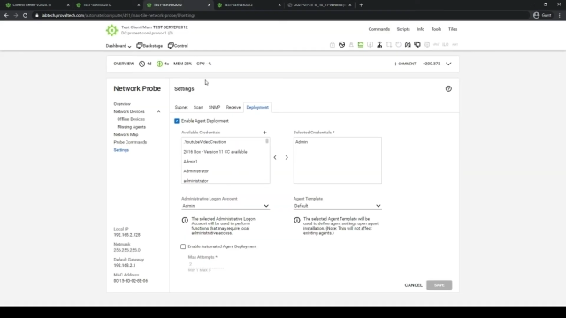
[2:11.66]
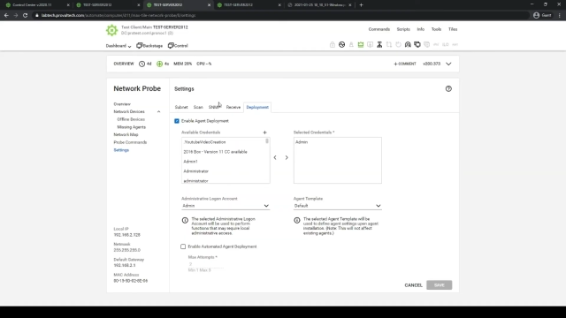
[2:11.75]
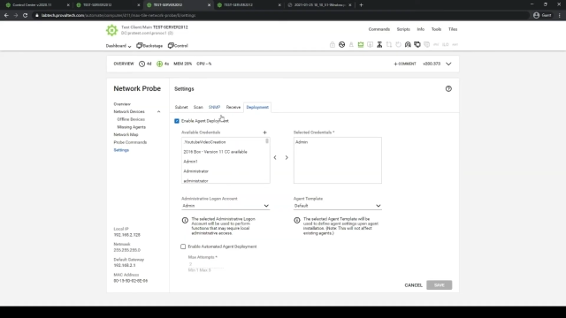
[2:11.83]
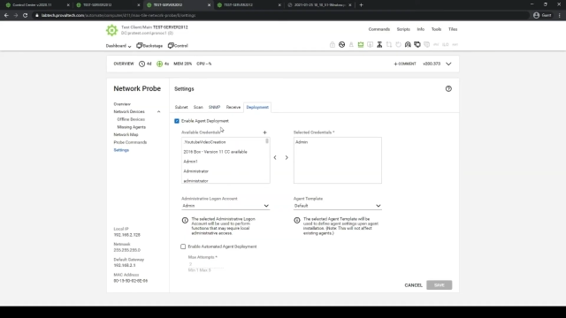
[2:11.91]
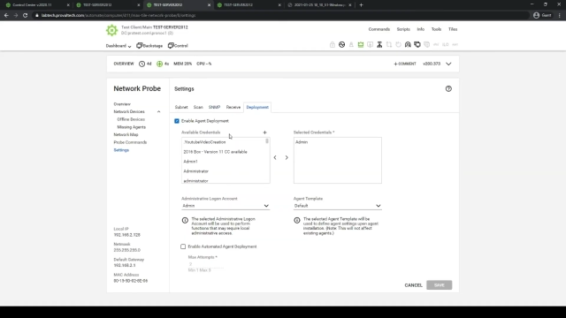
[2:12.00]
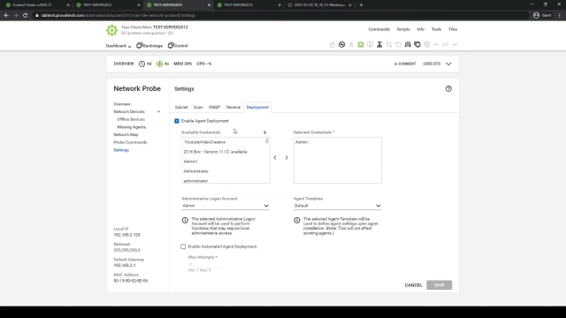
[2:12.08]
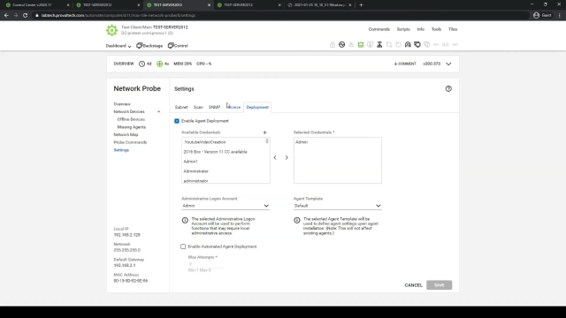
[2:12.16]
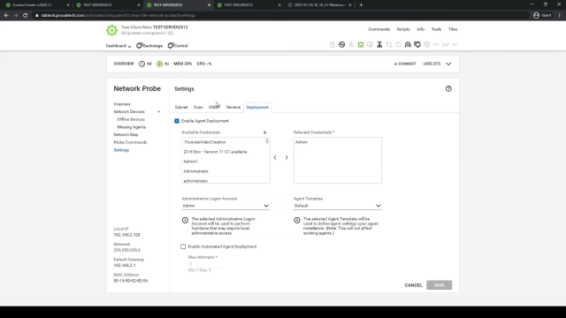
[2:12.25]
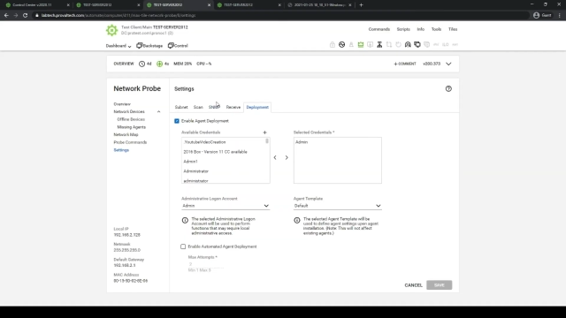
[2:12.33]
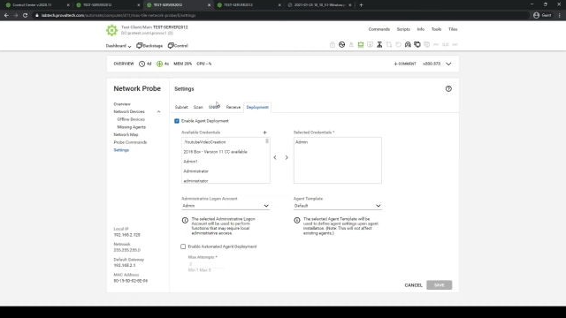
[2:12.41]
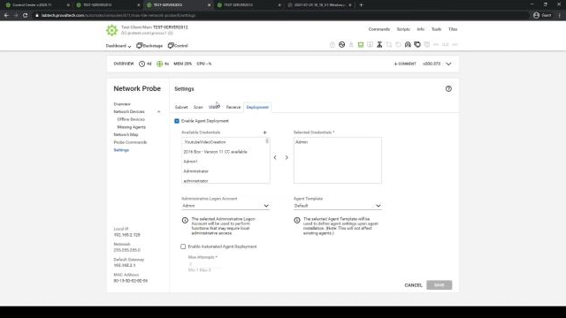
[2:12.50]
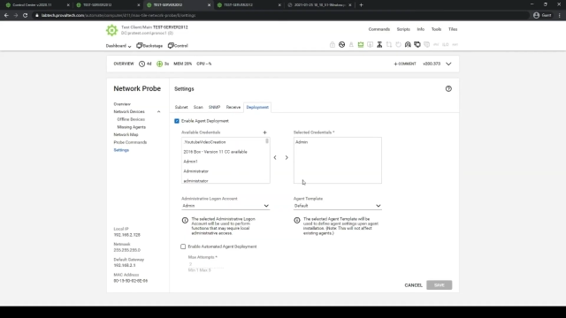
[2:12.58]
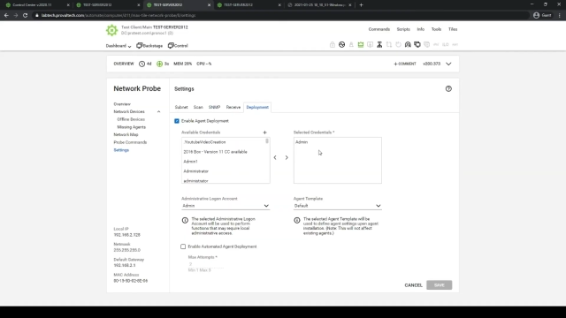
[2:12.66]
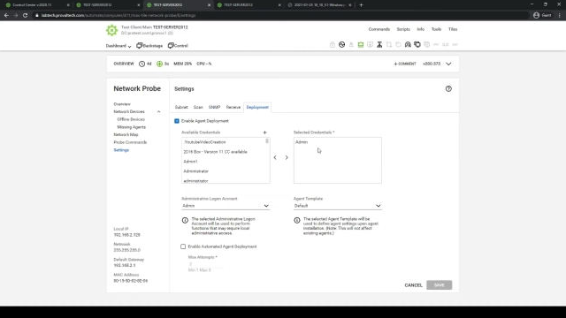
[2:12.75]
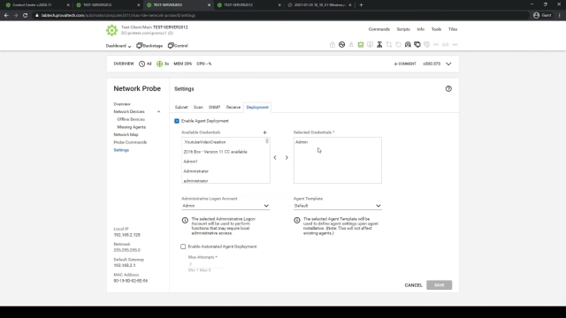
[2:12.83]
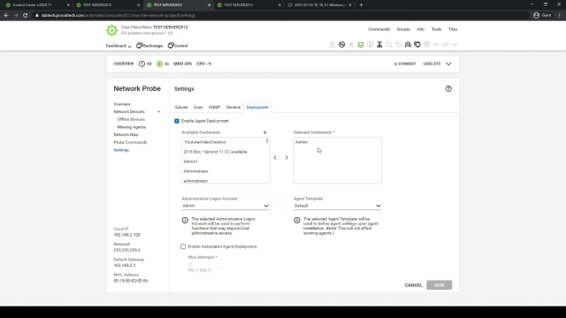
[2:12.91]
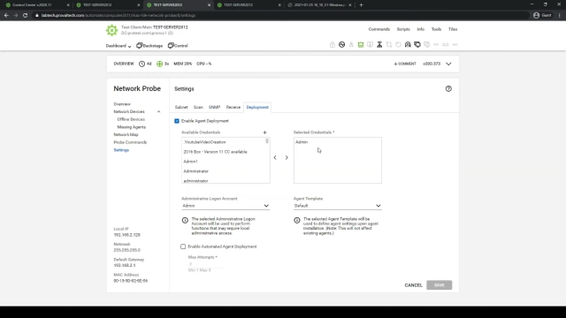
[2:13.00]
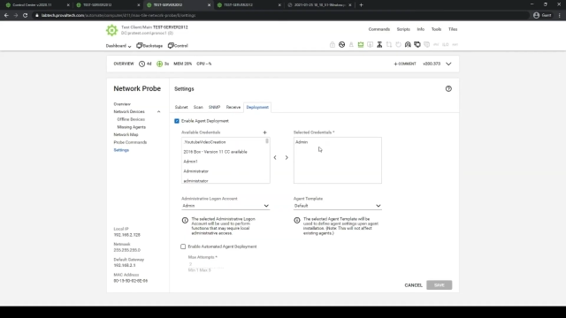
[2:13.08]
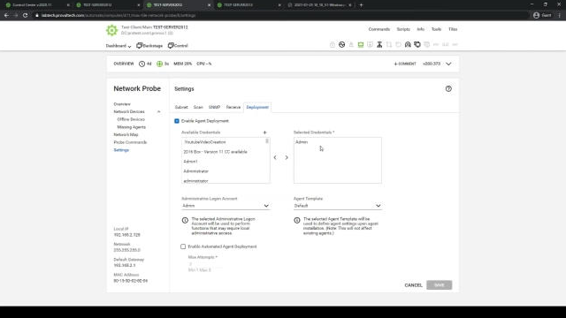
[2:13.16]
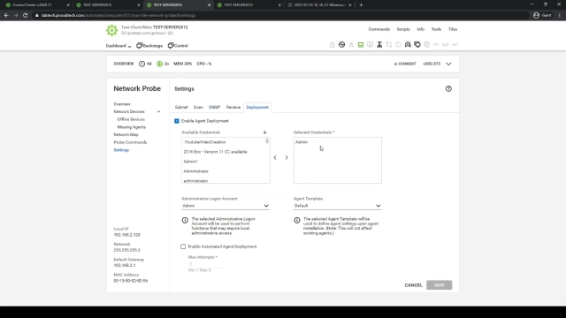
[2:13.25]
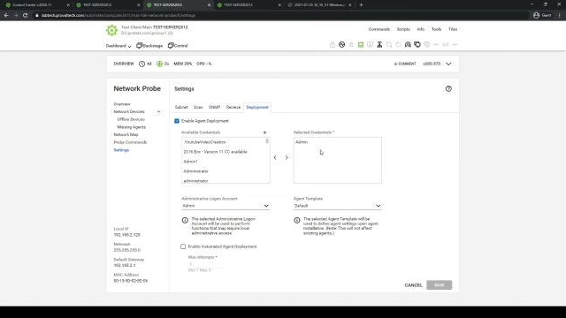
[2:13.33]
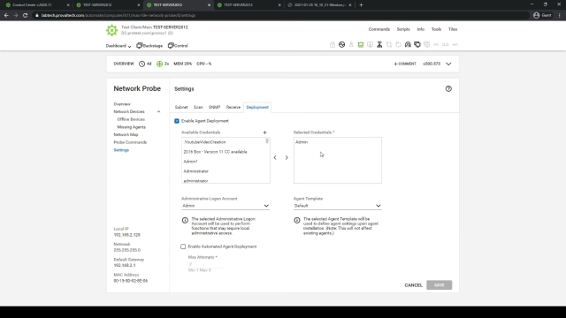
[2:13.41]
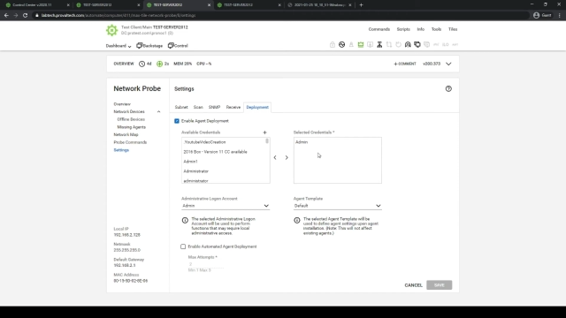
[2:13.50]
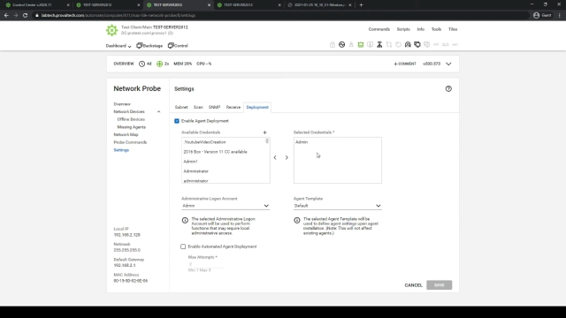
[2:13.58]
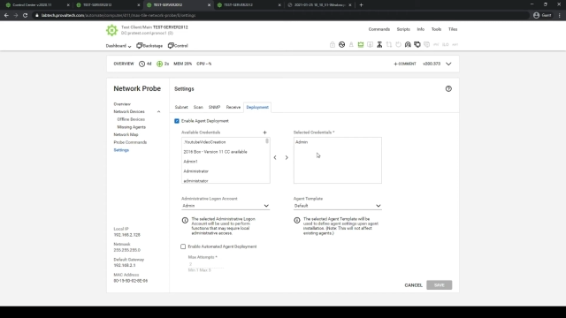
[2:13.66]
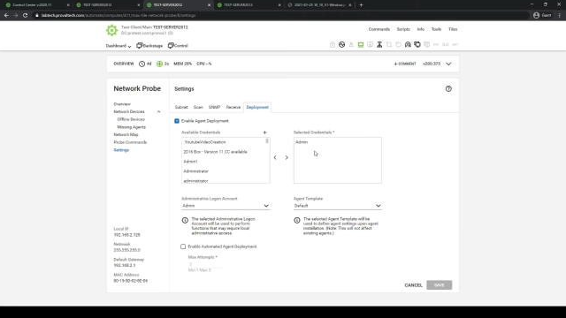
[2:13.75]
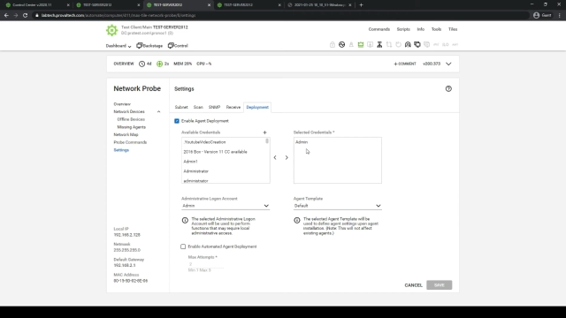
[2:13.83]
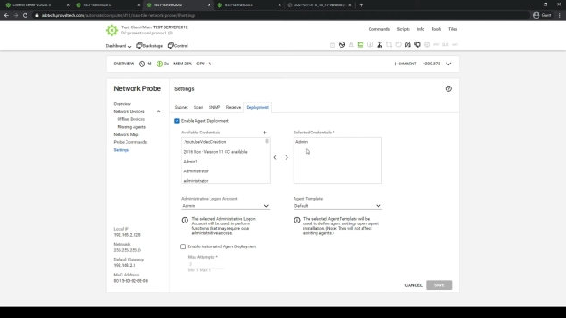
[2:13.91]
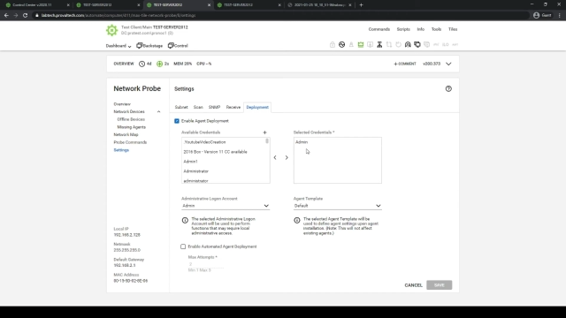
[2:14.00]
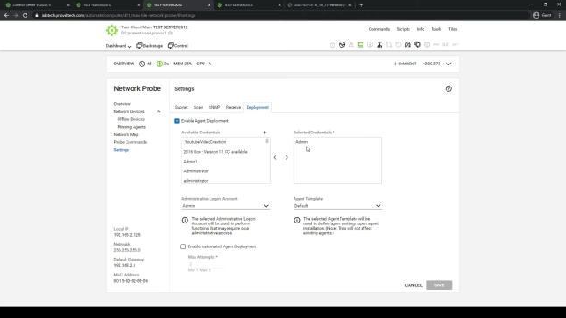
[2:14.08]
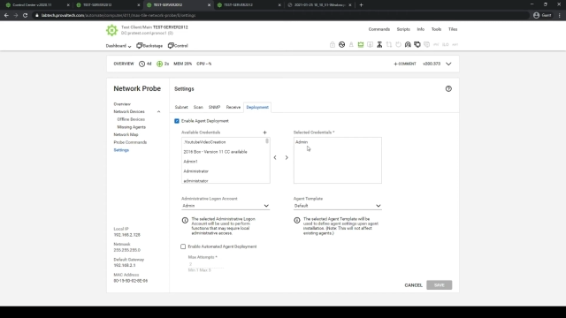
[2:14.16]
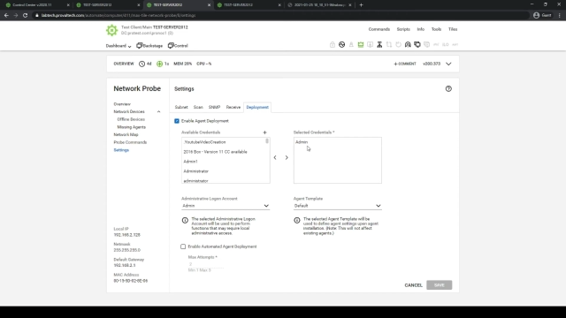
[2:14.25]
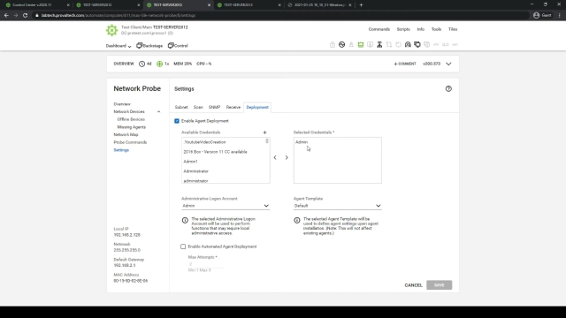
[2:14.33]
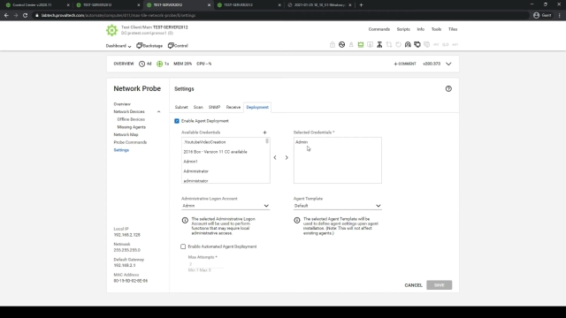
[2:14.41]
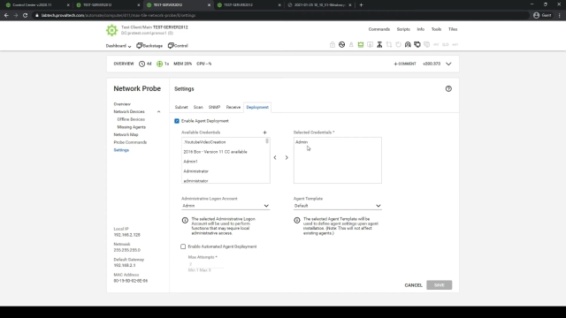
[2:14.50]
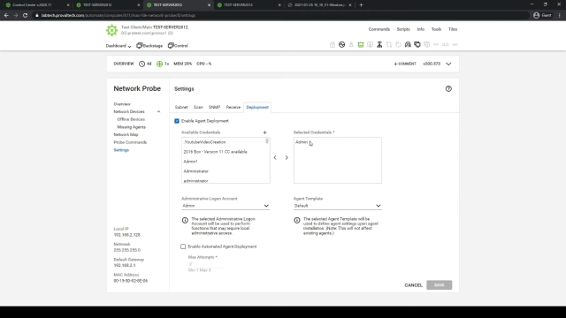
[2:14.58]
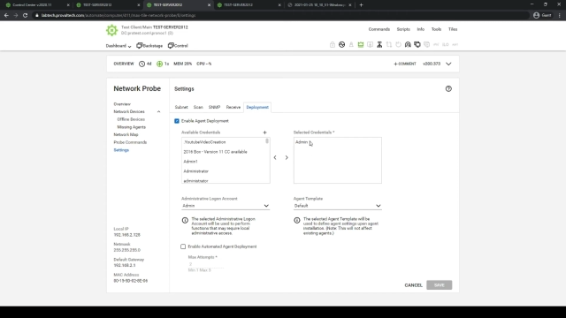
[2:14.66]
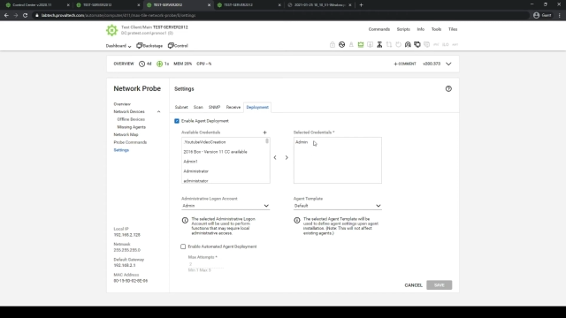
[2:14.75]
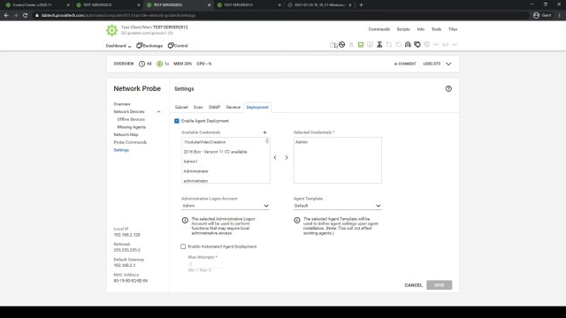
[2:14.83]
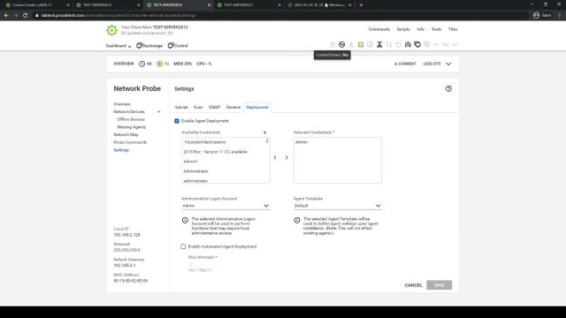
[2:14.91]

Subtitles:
No face is visible, so there are no lips to read.